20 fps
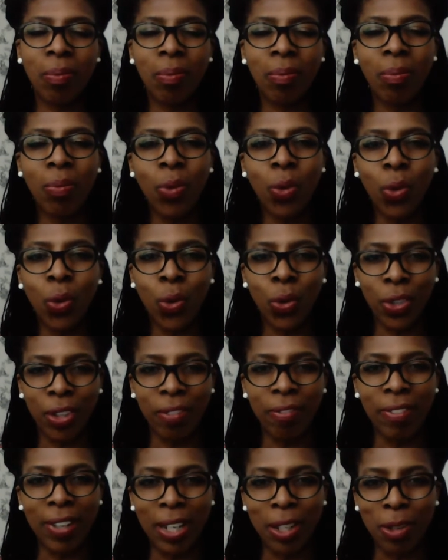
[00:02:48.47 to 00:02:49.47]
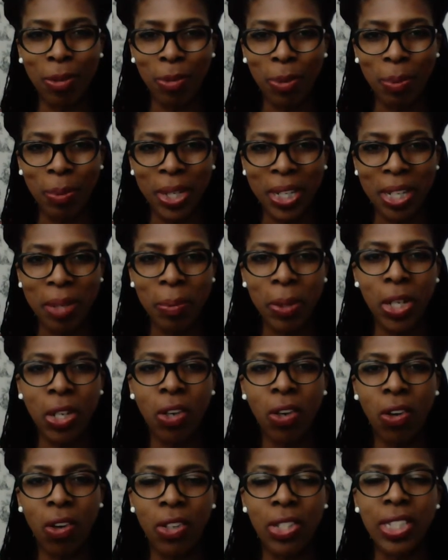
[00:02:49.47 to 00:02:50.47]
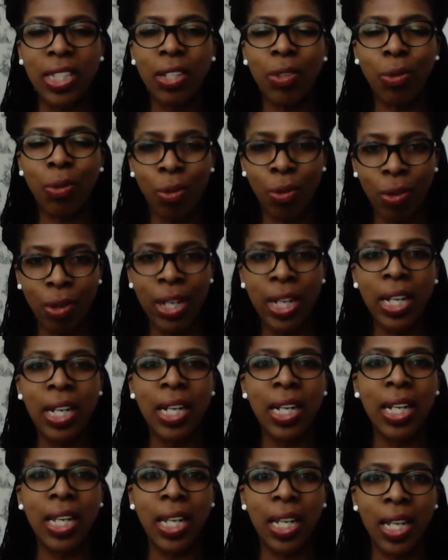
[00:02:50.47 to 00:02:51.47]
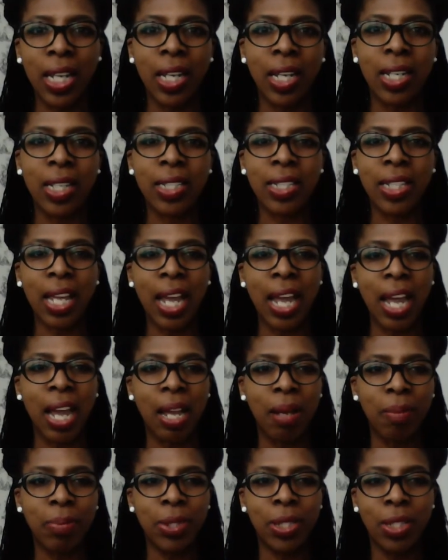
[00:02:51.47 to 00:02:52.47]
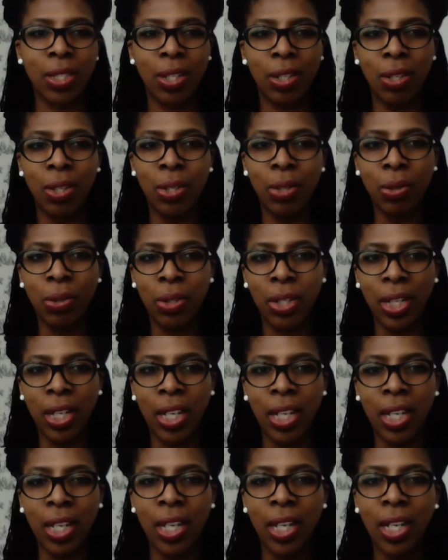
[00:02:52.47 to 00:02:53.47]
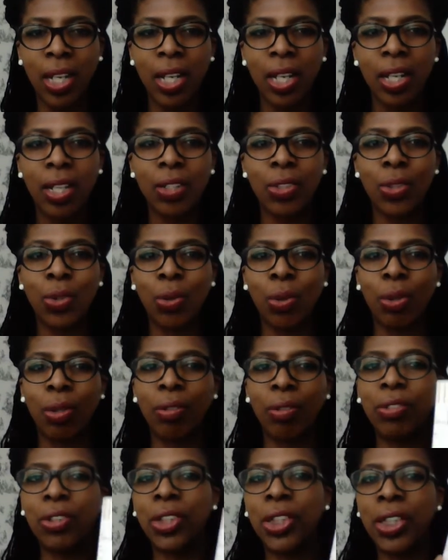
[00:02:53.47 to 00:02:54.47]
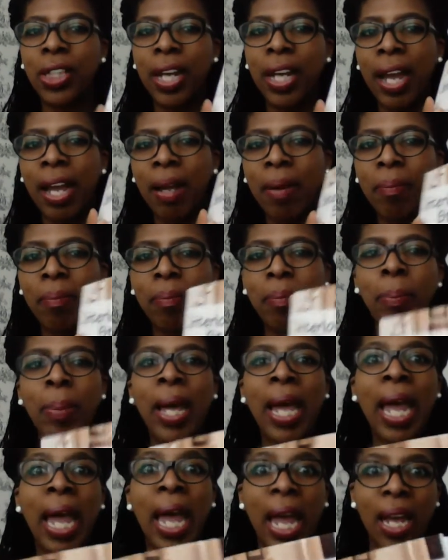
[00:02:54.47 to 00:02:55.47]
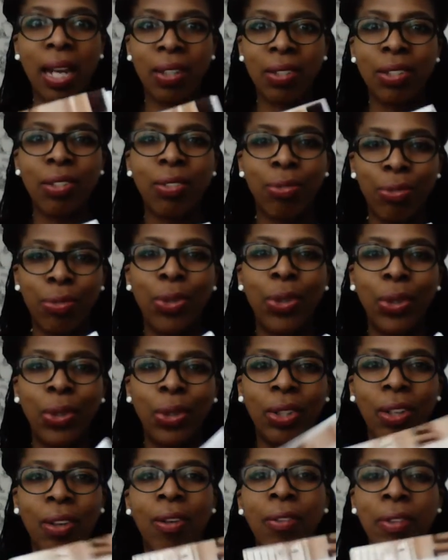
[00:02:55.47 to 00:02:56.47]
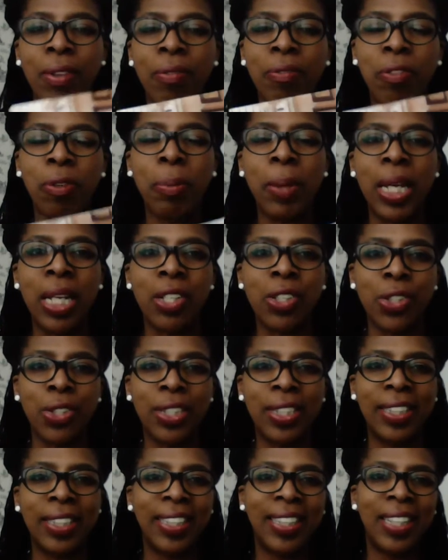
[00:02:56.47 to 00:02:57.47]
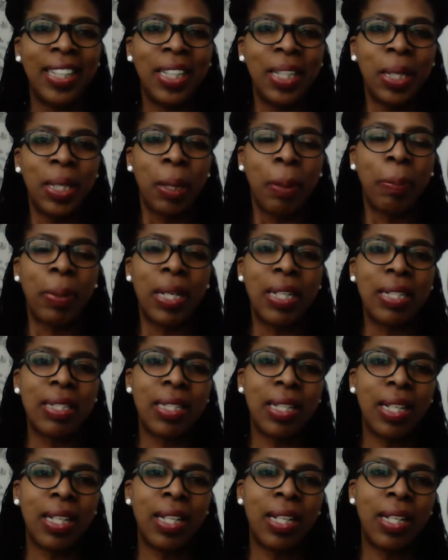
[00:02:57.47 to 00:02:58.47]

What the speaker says: more than value for money because it really is absolutely sort of jam-packed full of information. But